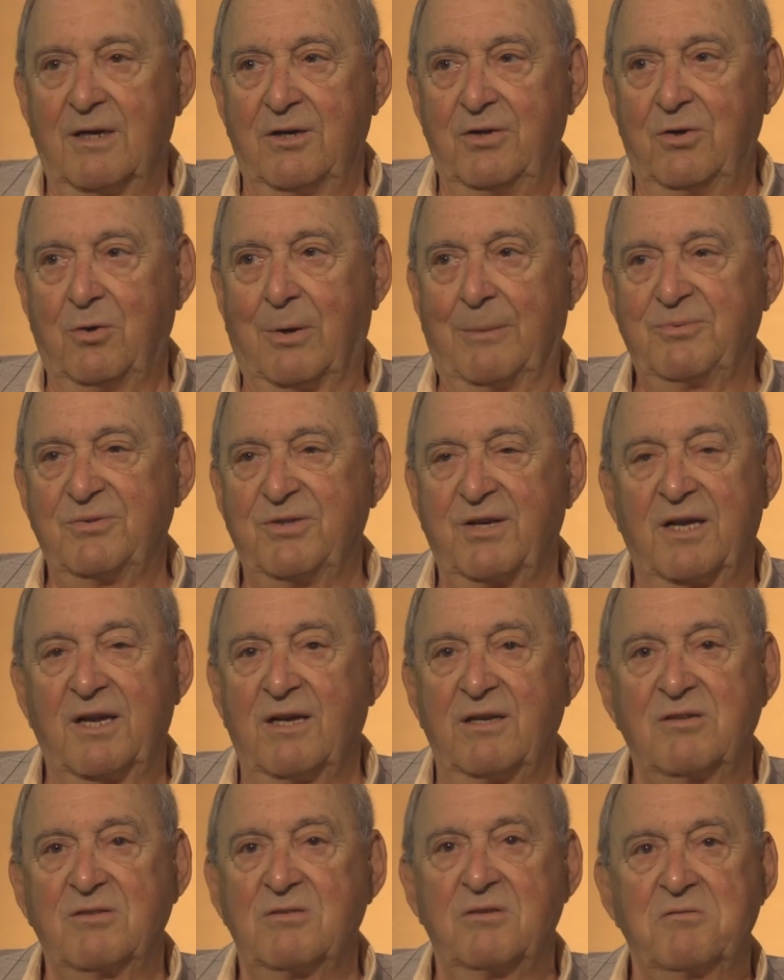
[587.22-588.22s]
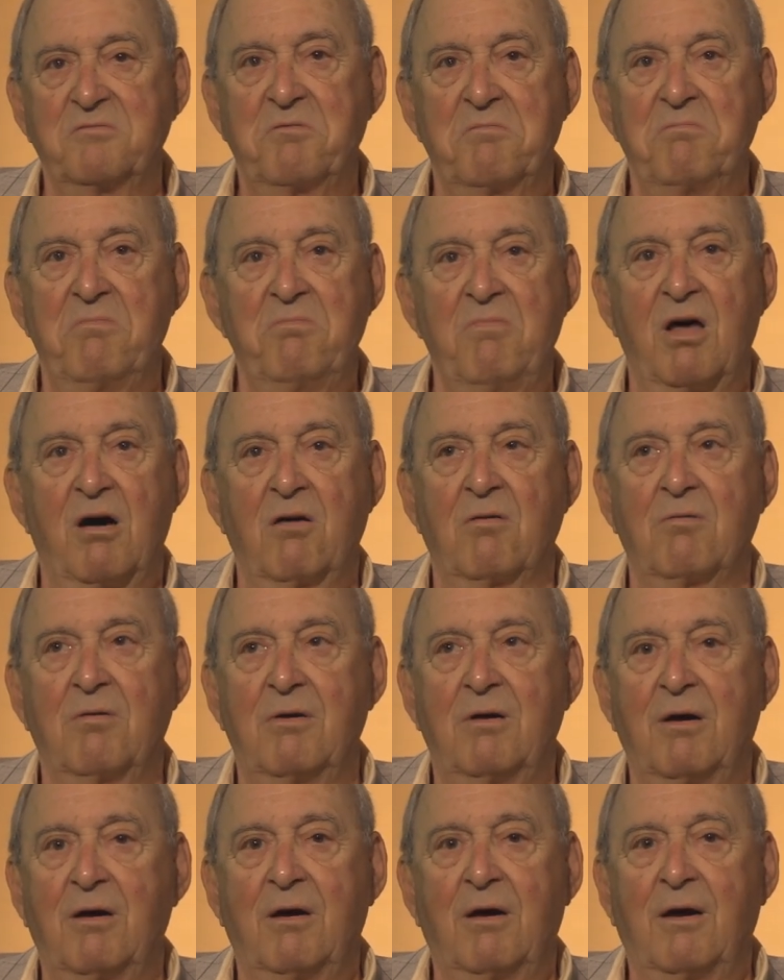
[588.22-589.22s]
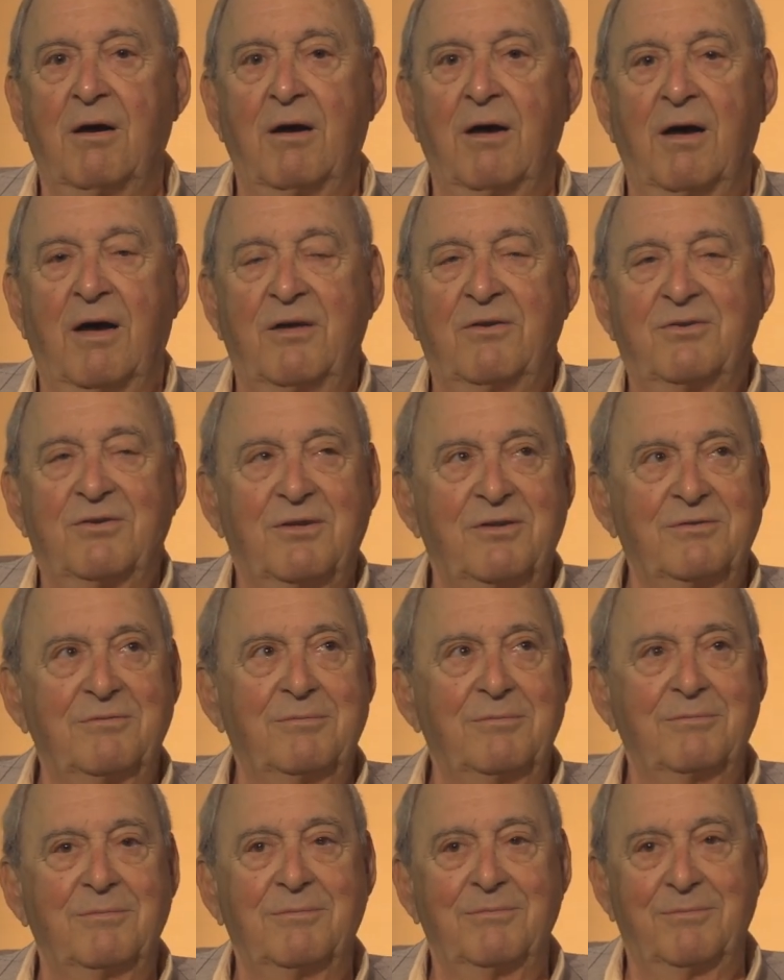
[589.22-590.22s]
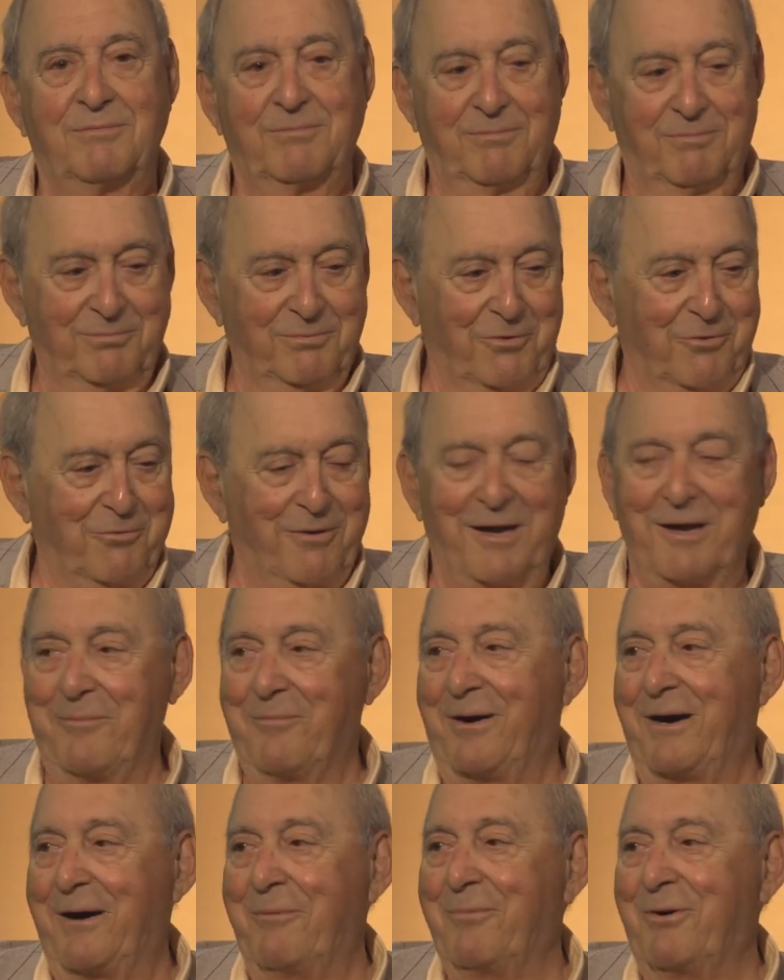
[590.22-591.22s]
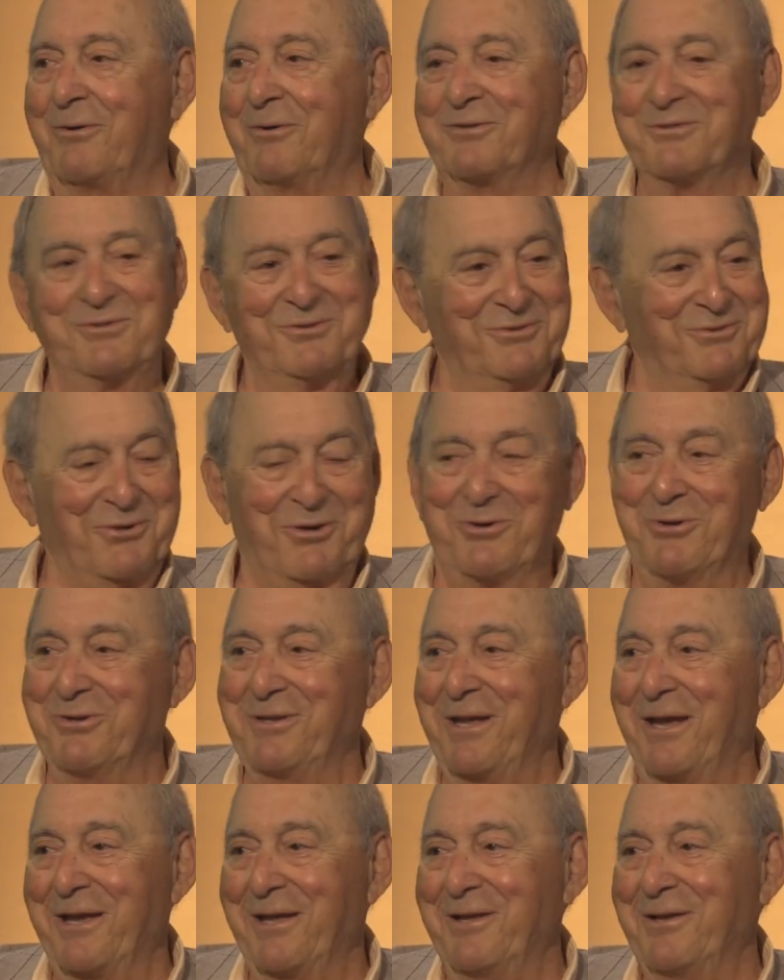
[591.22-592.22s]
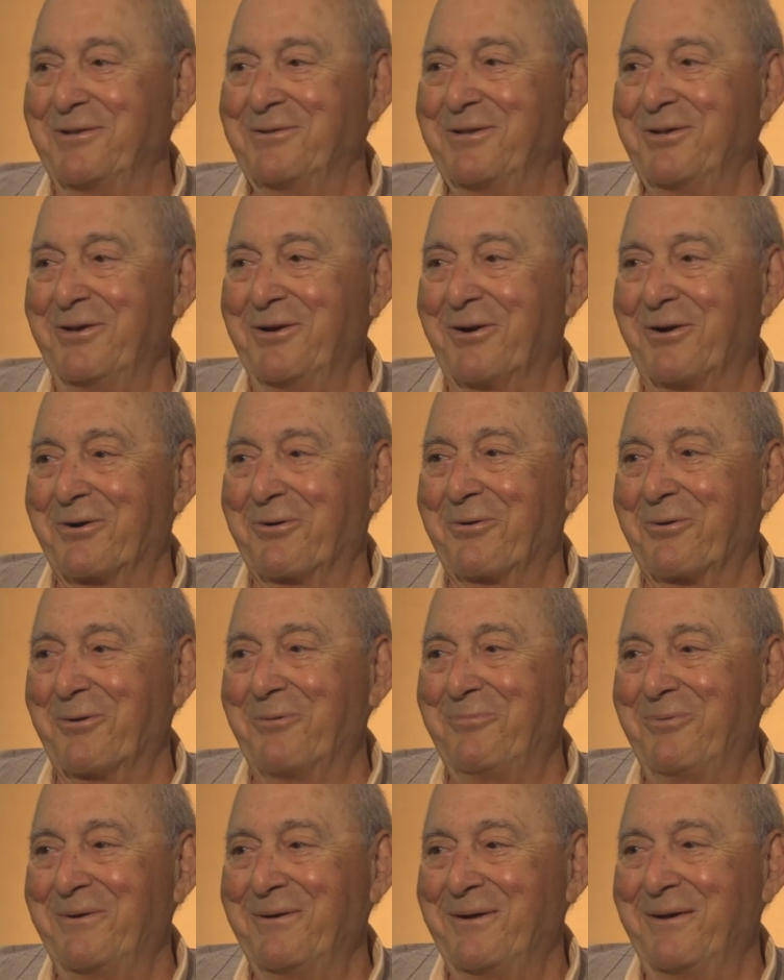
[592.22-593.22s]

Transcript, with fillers: Are you upset? I said, no. I says, Grandma Moses couldn't get into your group,